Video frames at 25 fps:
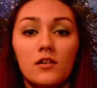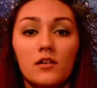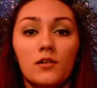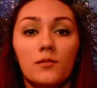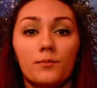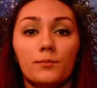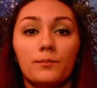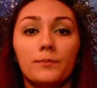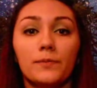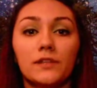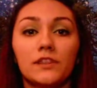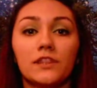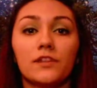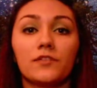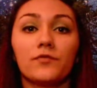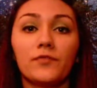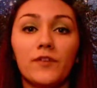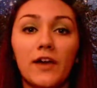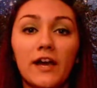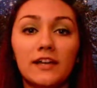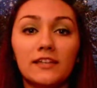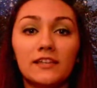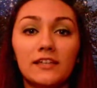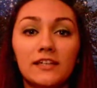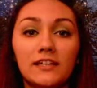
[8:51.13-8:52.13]
But the
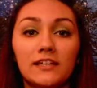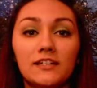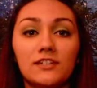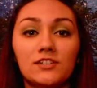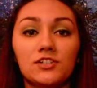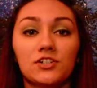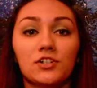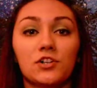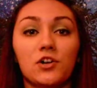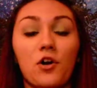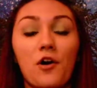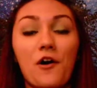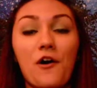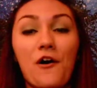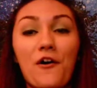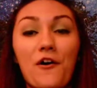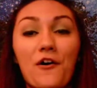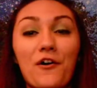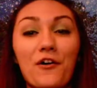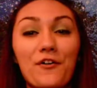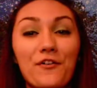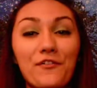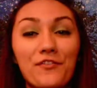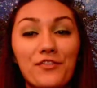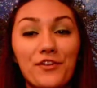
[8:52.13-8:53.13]
fact that he took
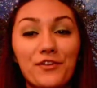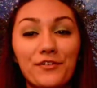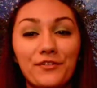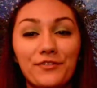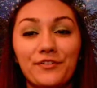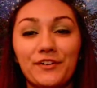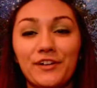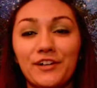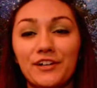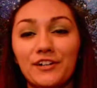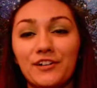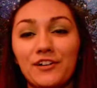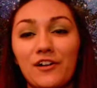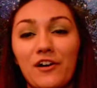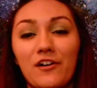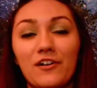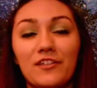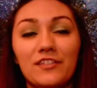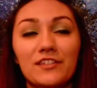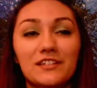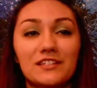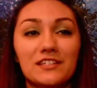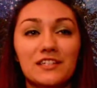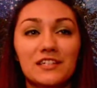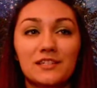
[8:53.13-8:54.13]
all of the fear and all the
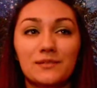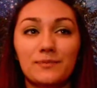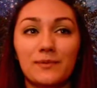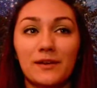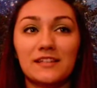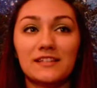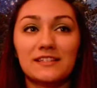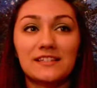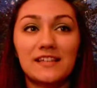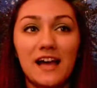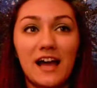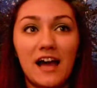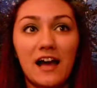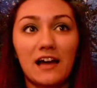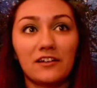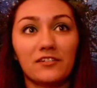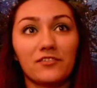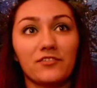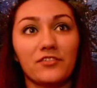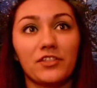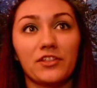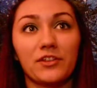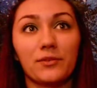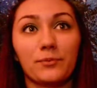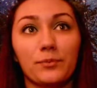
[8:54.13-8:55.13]
suspense out of
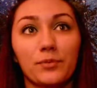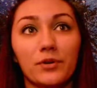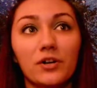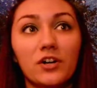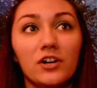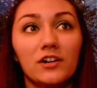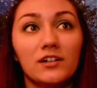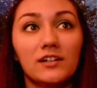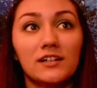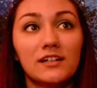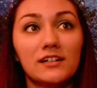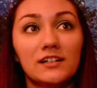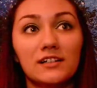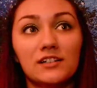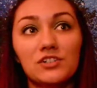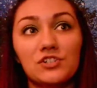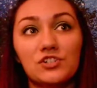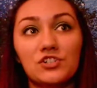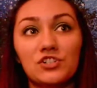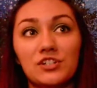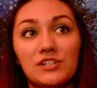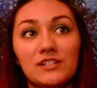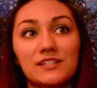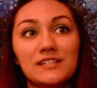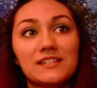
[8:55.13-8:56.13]
the book
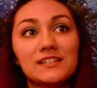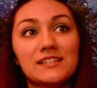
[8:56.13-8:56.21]
just